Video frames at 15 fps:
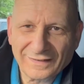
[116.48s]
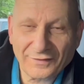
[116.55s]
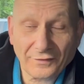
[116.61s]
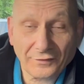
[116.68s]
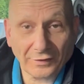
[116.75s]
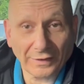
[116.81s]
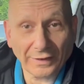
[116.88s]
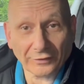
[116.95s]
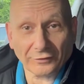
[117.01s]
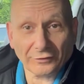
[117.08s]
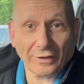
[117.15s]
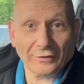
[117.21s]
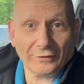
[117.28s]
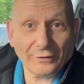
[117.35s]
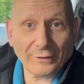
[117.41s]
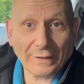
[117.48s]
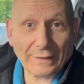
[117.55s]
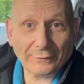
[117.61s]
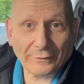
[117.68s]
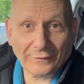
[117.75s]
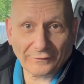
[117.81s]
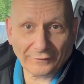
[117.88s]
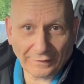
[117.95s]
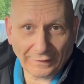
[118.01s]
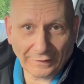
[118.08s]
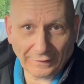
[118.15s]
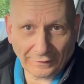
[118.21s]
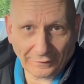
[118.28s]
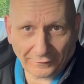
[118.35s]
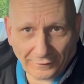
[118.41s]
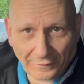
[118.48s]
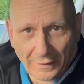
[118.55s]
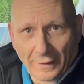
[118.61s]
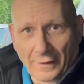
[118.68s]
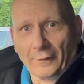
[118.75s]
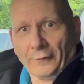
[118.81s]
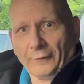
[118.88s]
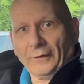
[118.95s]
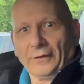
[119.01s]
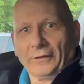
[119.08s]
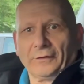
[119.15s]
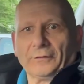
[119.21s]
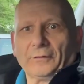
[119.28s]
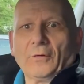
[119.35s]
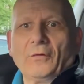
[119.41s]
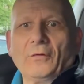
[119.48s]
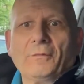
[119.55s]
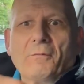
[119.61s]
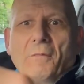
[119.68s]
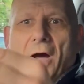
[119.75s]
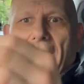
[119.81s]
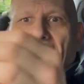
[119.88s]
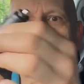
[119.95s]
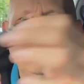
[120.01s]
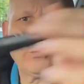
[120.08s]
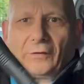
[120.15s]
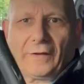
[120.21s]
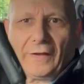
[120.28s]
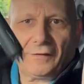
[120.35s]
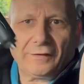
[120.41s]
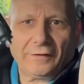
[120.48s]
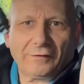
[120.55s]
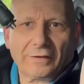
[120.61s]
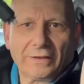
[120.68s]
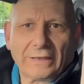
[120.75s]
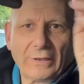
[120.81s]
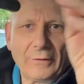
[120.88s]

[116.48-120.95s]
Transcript: So let's show you how easy it is. First of all, my little test is going to go